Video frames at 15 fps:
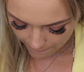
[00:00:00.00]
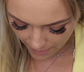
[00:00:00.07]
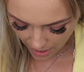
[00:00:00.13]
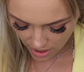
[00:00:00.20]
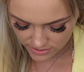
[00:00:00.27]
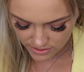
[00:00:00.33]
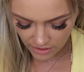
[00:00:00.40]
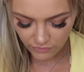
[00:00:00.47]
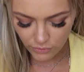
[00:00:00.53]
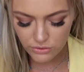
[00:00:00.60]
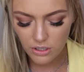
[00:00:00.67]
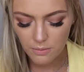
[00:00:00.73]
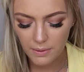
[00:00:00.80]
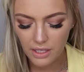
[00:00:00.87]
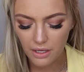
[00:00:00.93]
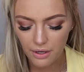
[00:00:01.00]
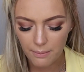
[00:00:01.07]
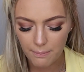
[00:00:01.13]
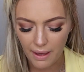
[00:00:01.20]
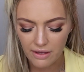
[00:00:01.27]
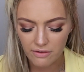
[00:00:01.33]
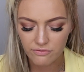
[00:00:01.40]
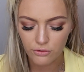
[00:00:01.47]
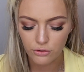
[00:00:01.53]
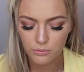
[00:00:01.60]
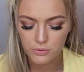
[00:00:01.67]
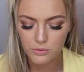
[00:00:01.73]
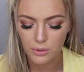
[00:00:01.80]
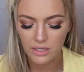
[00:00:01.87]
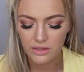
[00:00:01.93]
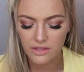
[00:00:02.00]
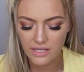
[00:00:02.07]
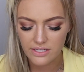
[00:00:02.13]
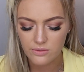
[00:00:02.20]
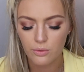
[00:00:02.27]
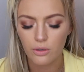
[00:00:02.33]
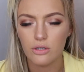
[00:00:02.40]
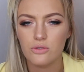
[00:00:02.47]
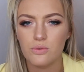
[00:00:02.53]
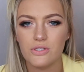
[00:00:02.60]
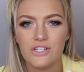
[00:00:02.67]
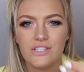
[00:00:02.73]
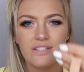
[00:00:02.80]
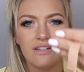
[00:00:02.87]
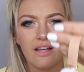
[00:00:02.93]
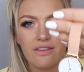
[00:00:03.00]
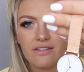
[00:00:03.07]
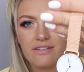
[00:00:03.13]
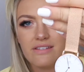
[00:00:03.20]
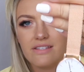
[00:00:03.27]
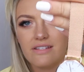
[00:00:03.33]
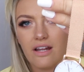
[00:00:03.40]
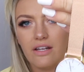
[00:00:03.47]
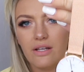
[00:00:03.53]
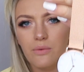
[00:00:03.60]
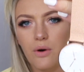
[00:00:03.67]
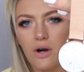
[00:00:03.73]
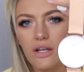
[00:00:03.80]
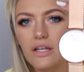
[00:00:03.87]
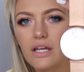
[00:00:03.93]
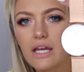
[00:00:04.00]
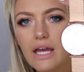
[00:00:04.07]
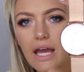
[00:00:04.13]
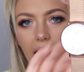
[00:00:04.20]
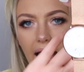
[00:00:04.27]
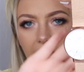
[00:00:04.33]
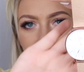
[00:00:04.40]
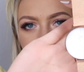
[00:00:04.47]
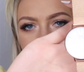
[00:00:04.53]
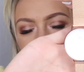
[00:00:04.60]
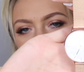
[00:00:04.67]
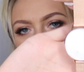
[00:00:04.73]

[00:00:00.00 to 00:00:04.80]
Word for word: but I've also been going back and forth between this watch, which is another stunning one, and this